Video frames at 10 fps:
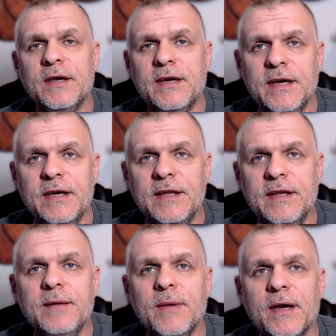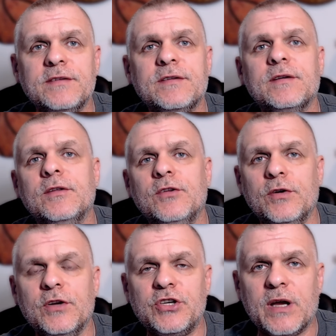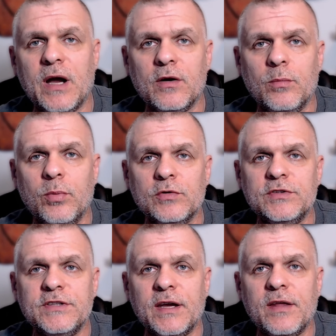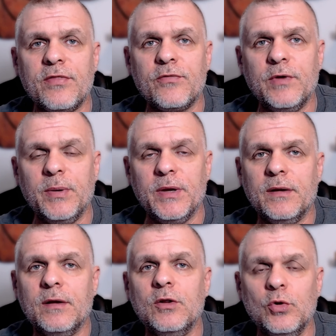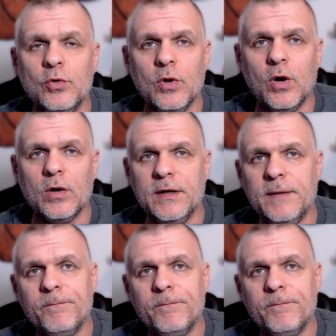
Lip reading: key teammates during the Chicago Bulls' second three-peat, Luc Longley.